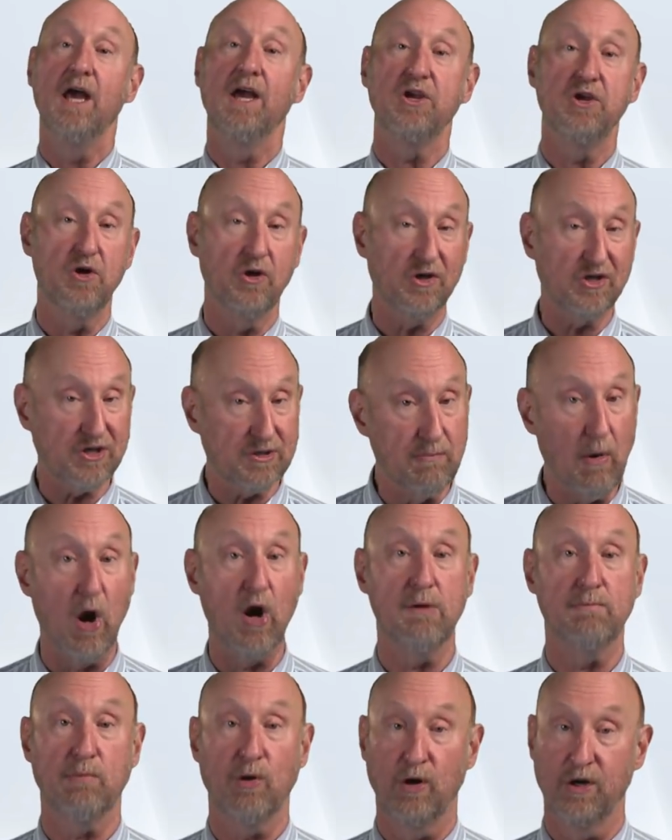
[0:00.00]
You're a
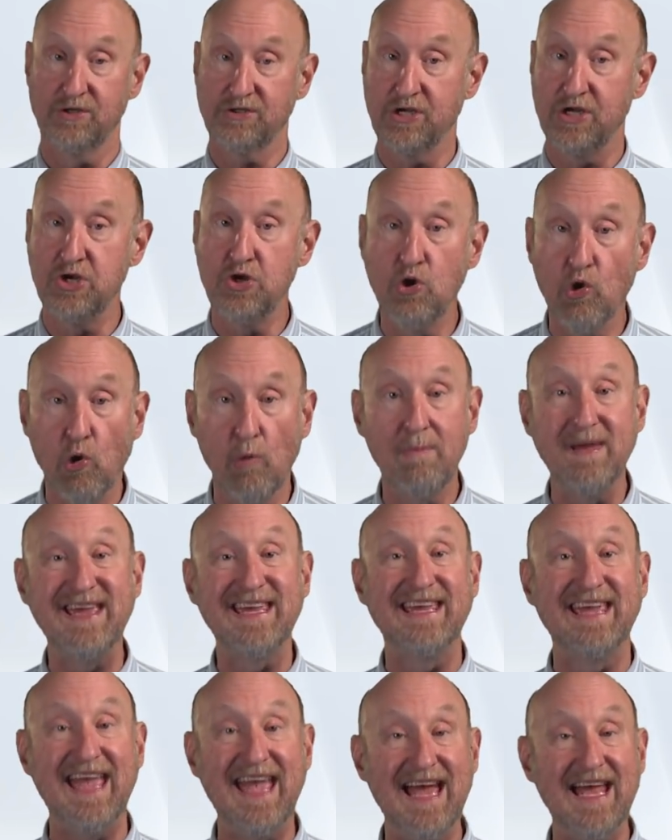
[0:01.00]
smart person. You'll
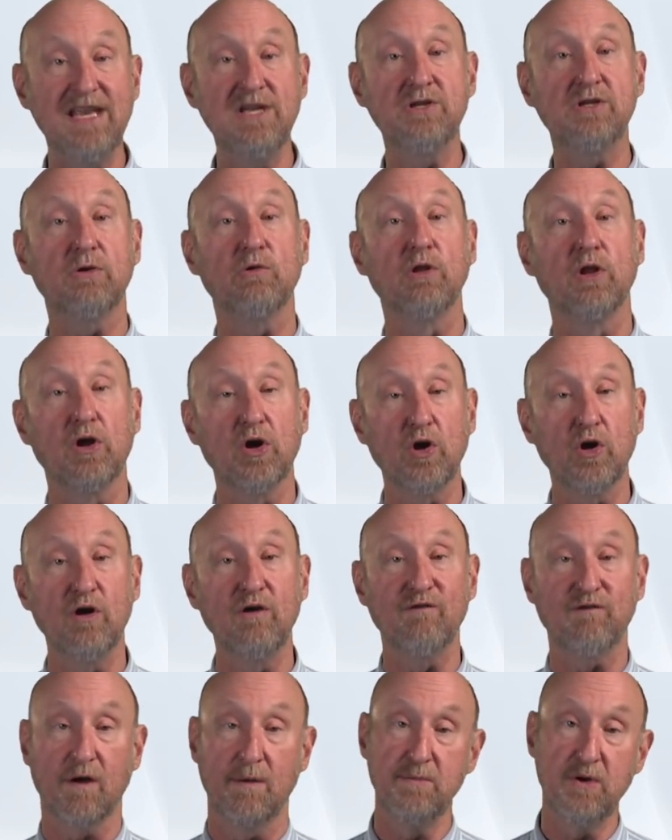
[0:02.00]
begin to
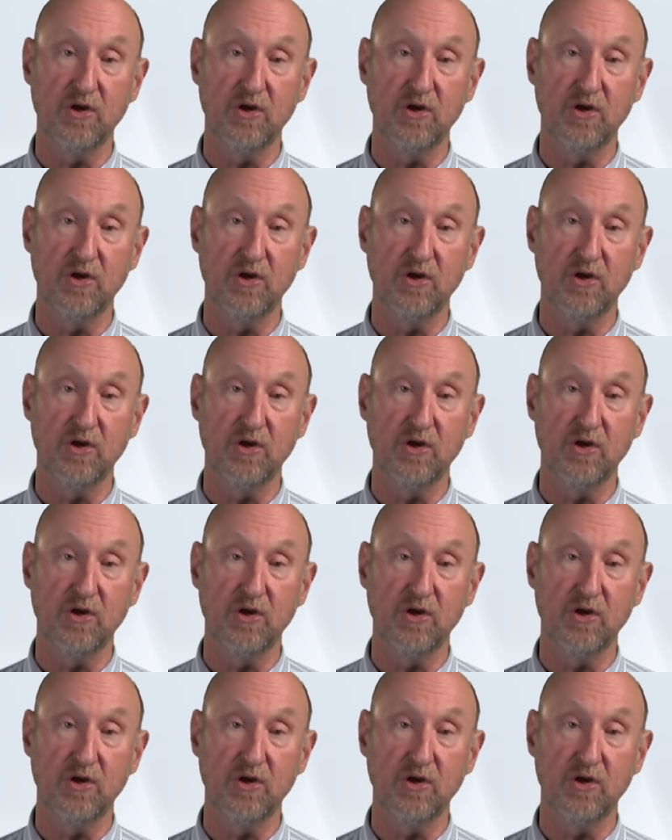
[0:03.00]
learn from